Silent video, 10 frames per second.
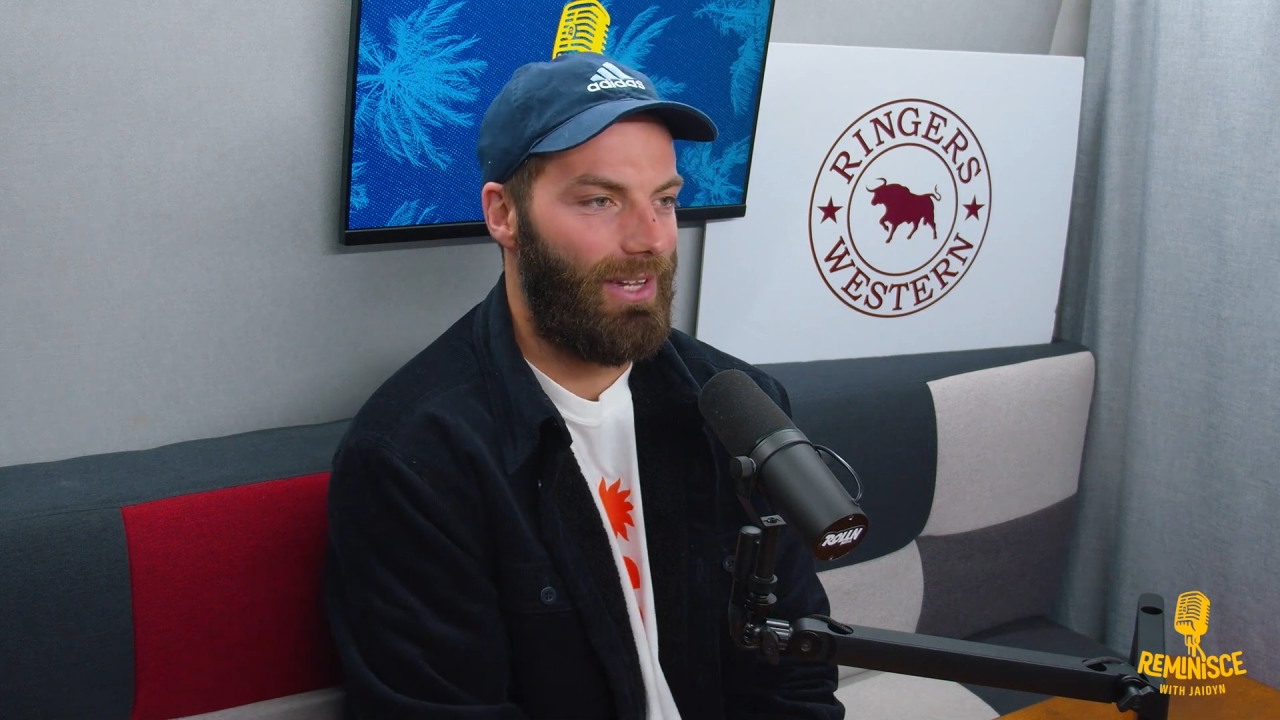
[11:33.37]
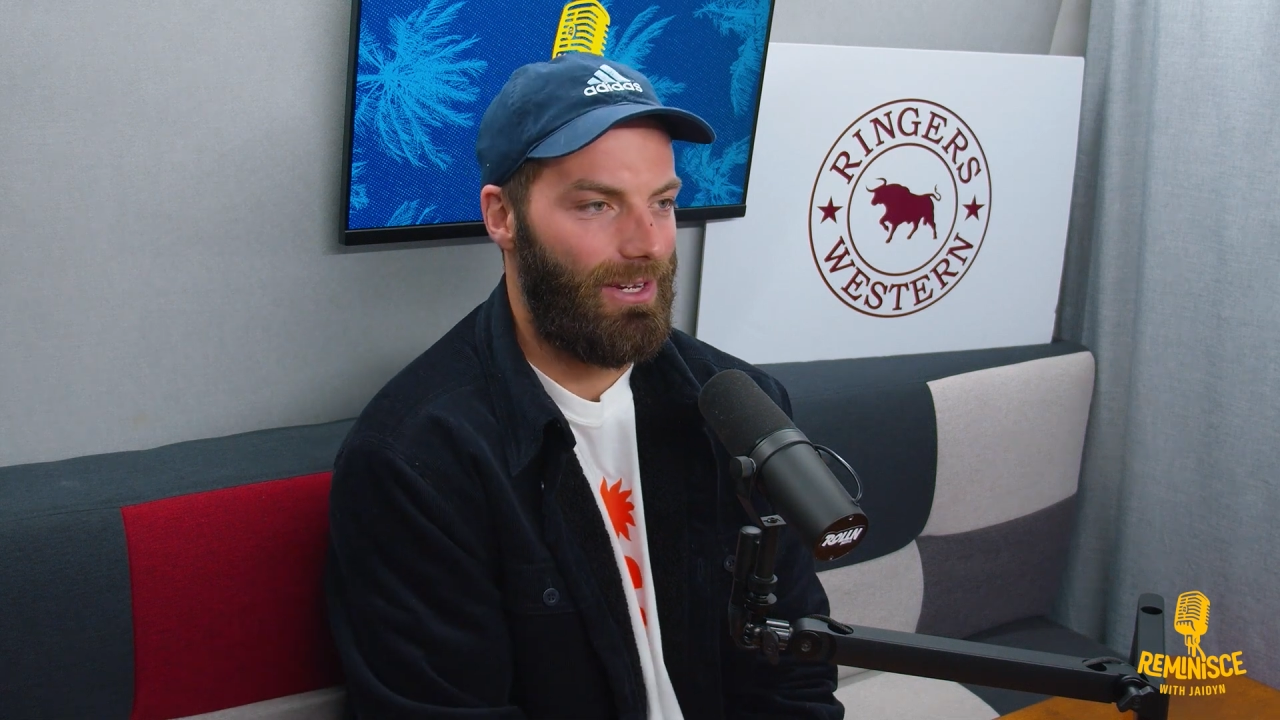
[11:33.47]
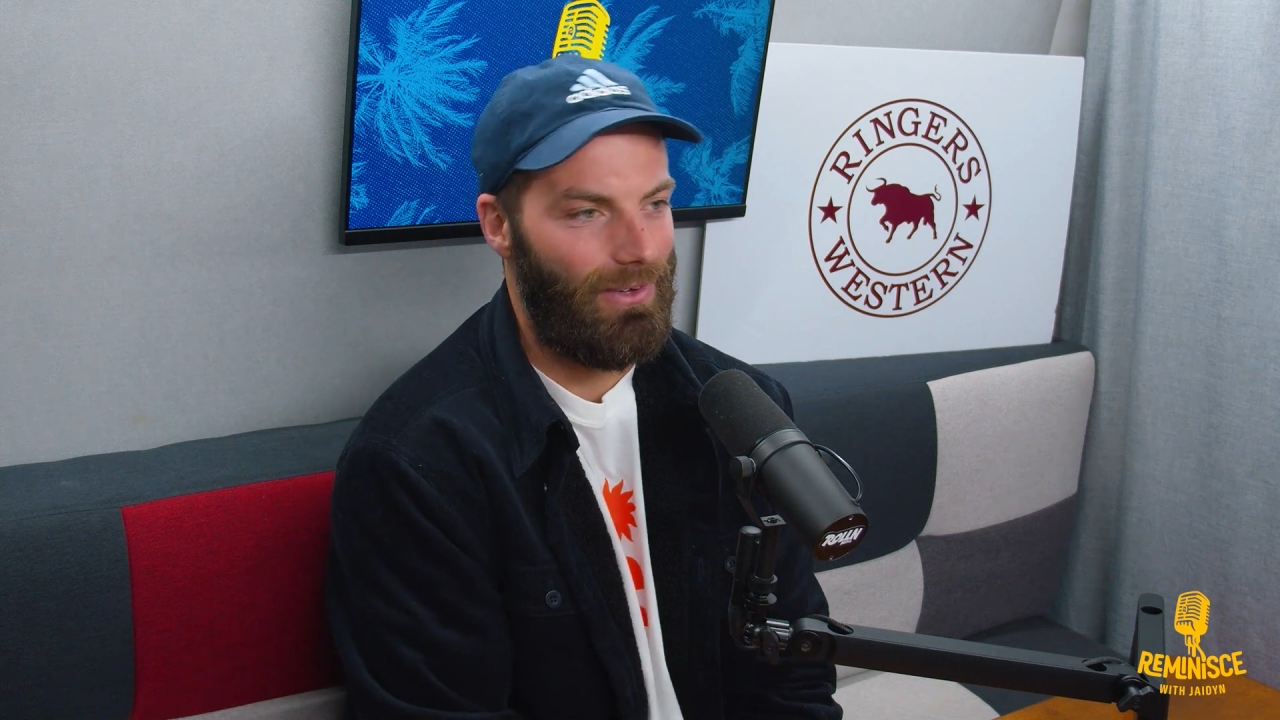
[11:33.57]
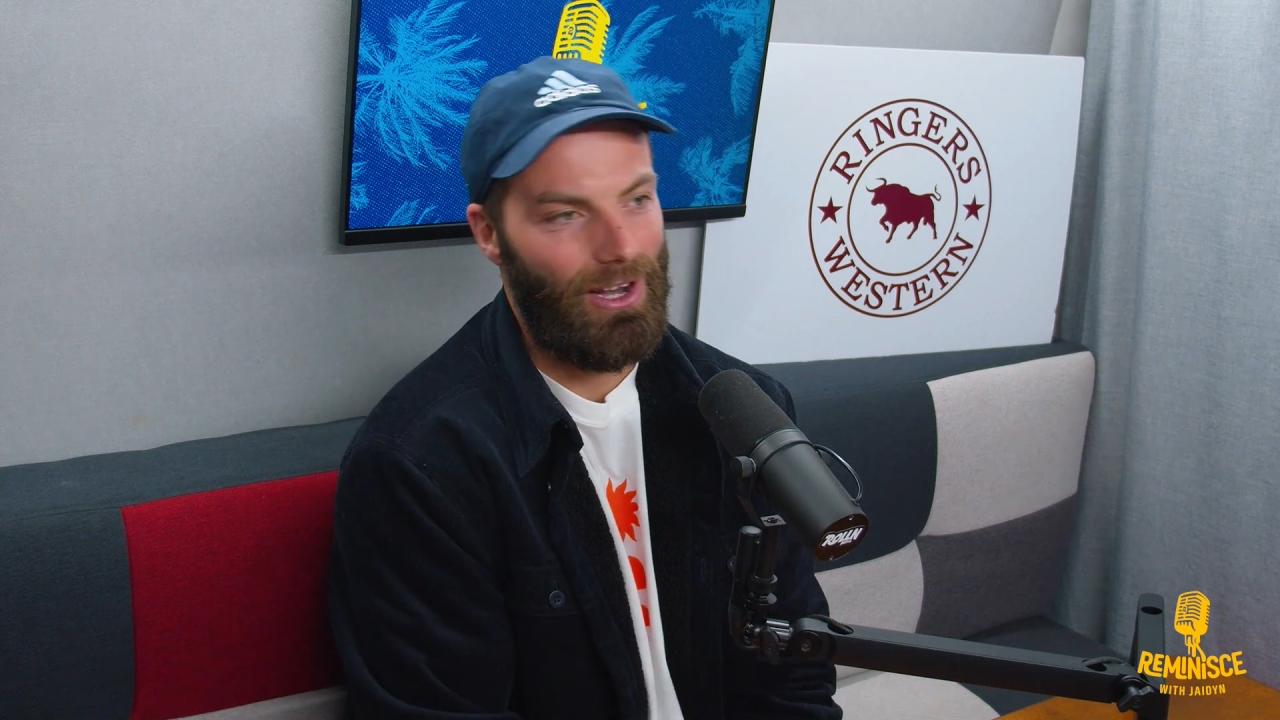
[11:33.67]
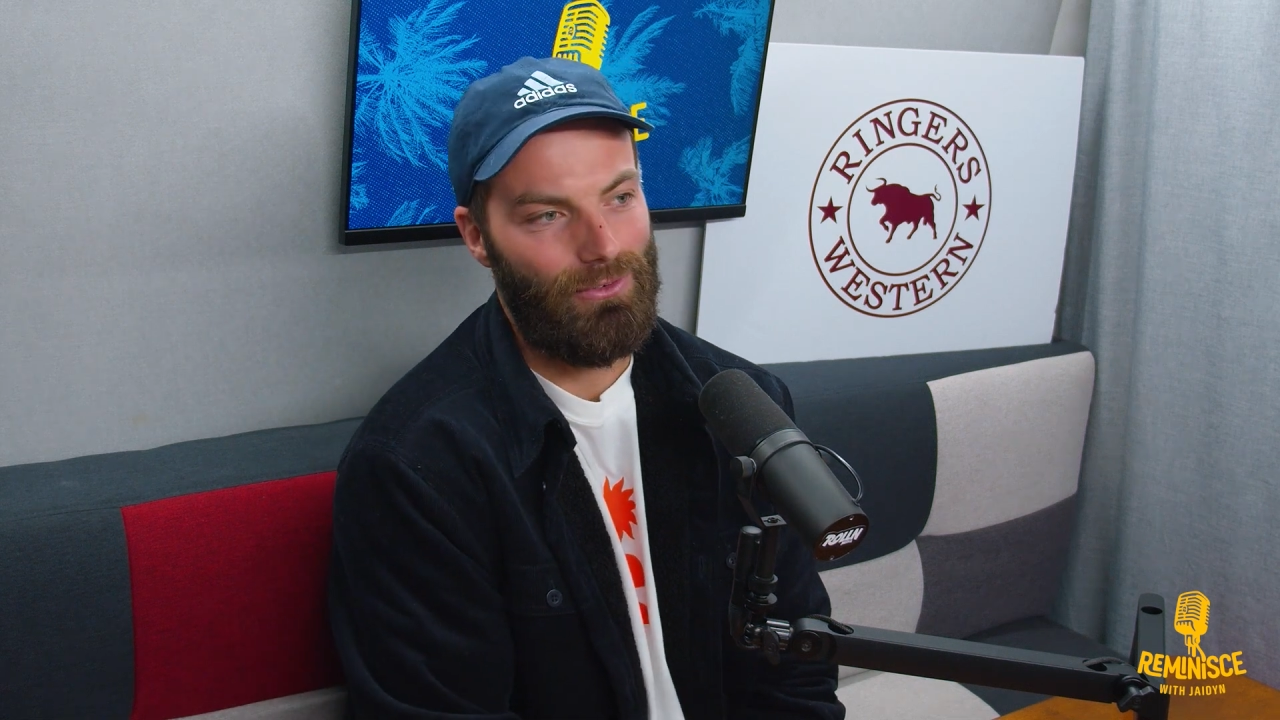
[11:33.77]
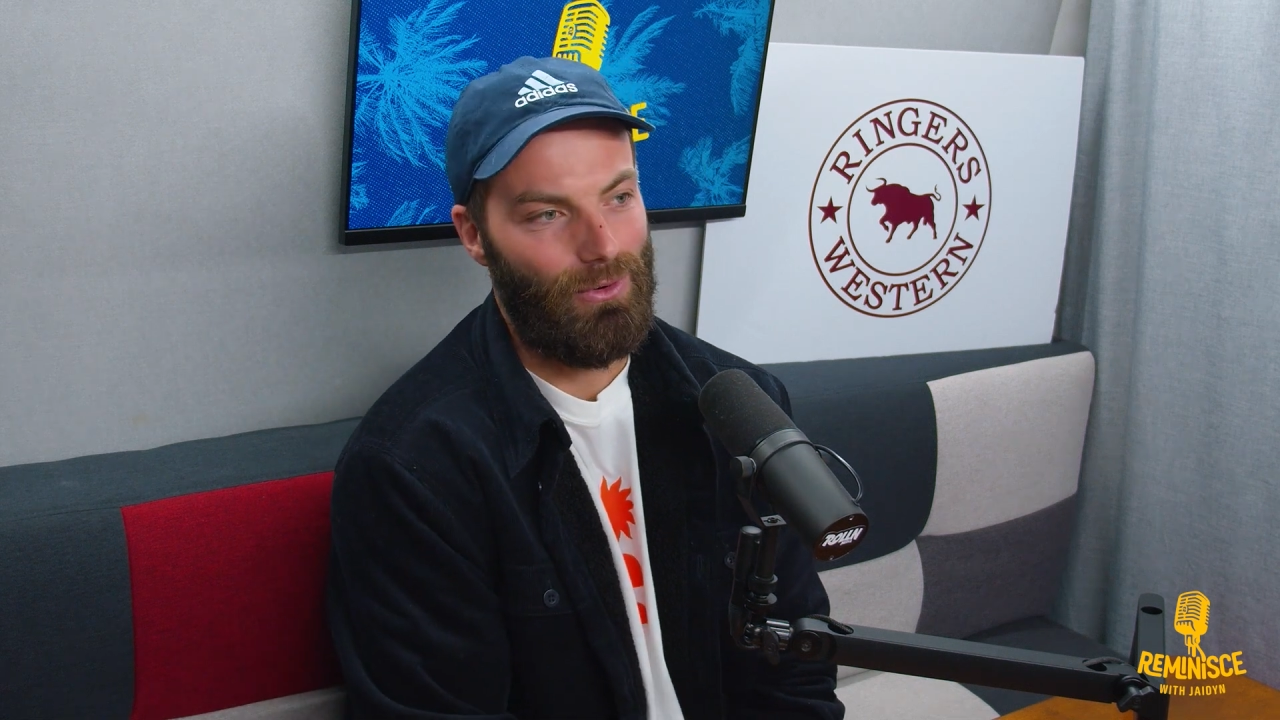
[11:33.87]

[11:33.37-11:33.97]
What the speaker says: VFL